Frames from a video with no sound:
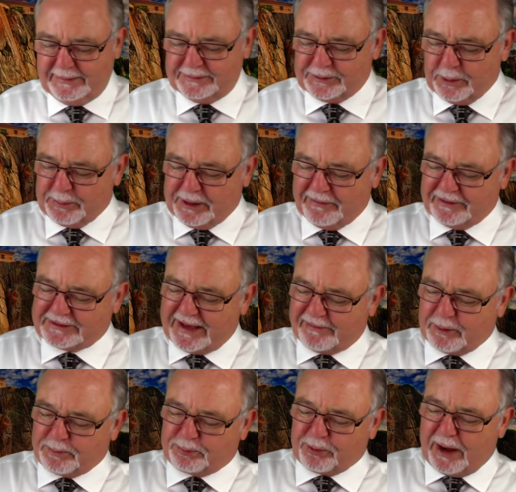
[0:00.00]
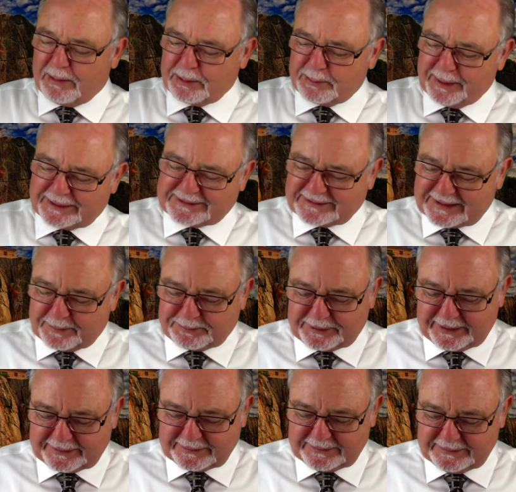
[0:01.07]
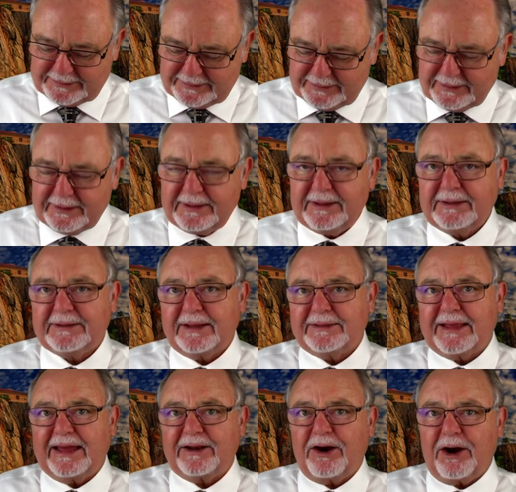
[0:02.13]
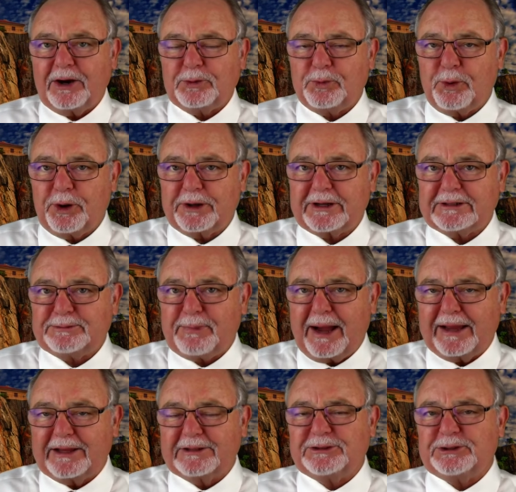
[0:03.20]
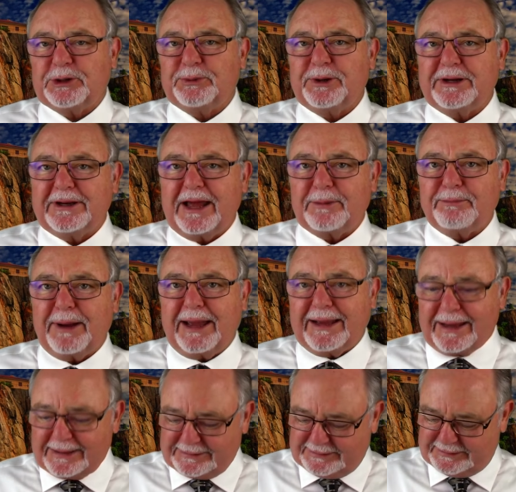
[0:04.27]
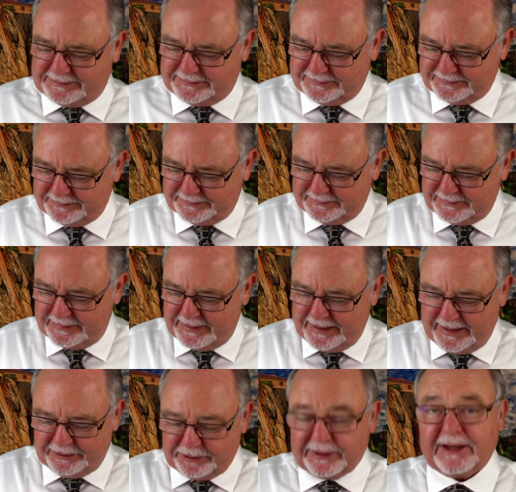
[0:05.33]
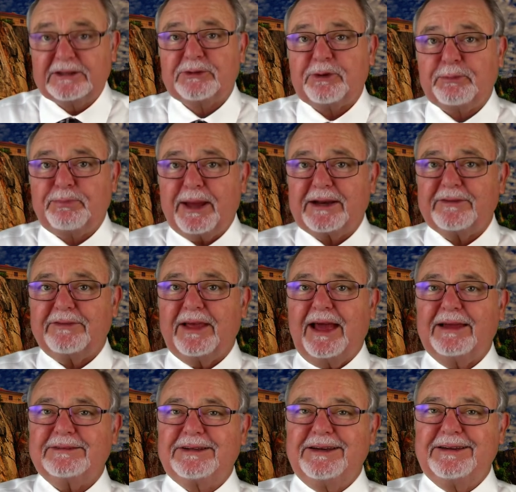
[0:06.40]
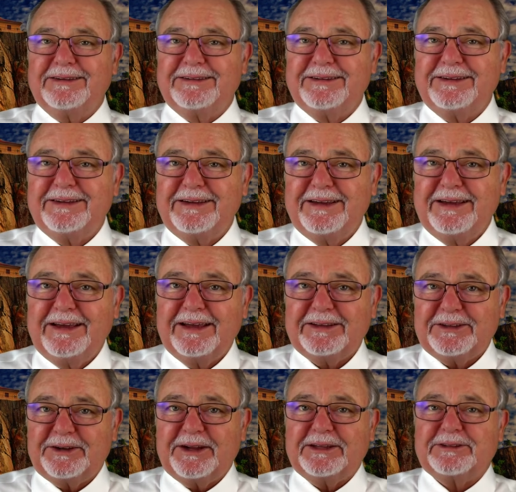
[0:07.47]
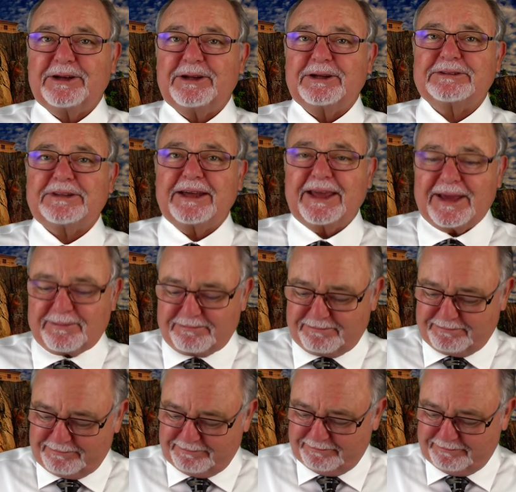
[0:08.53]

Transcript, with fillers: So many of us have a problem accepting that that hard work is by Yeshua, not by us. You need to repent of that. You need to look to him.